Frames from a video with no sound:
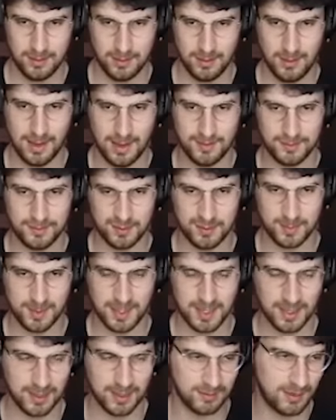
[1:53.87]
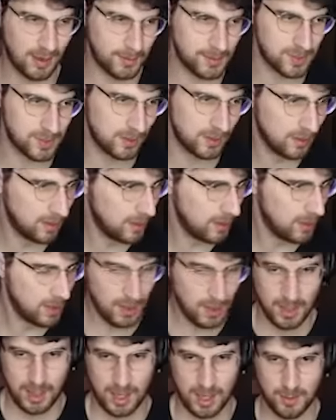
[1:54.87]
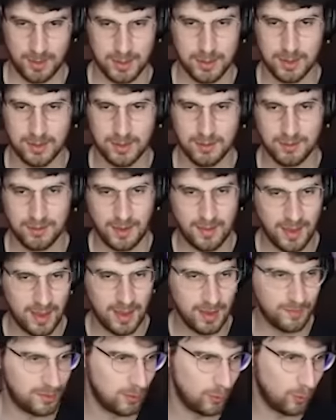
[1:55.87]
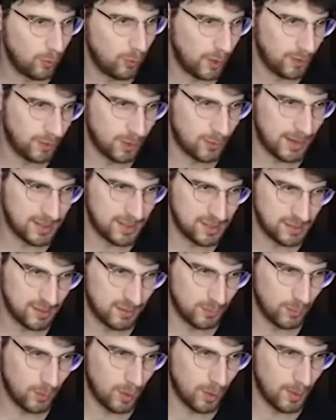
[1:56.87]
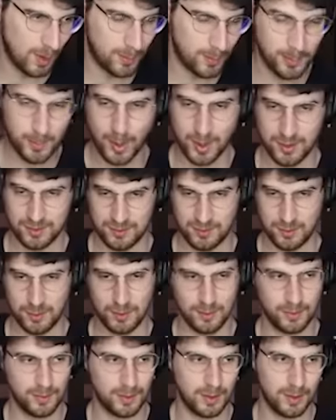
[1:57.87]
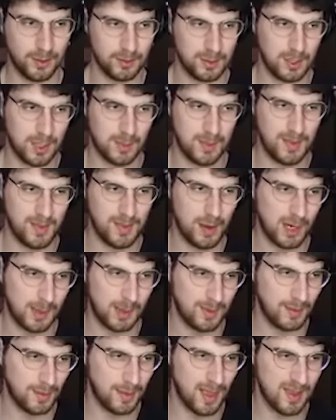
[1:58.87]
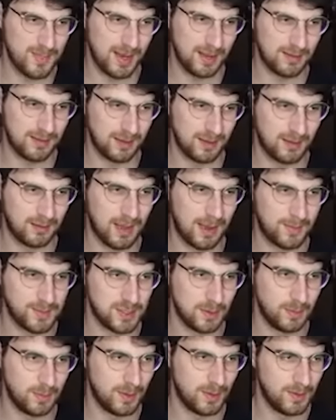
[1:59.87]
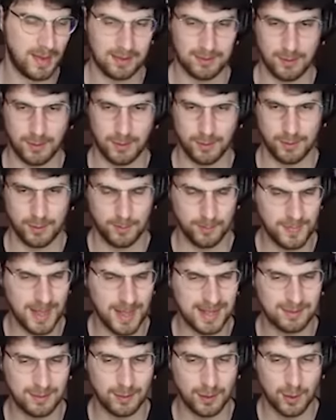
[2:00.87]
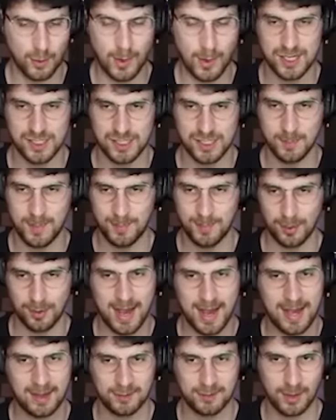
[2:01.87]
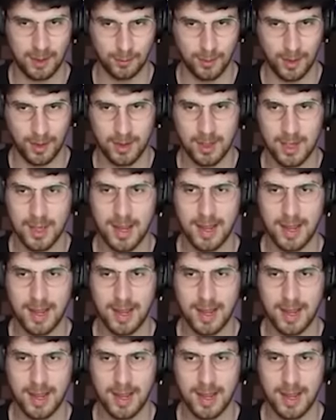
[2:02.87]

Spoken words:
Life does begin at conception. I mean, you can say that if you want. The question is more about personhood, though. You can make the argument that life begins at conception, but that's not the question people are asking, right?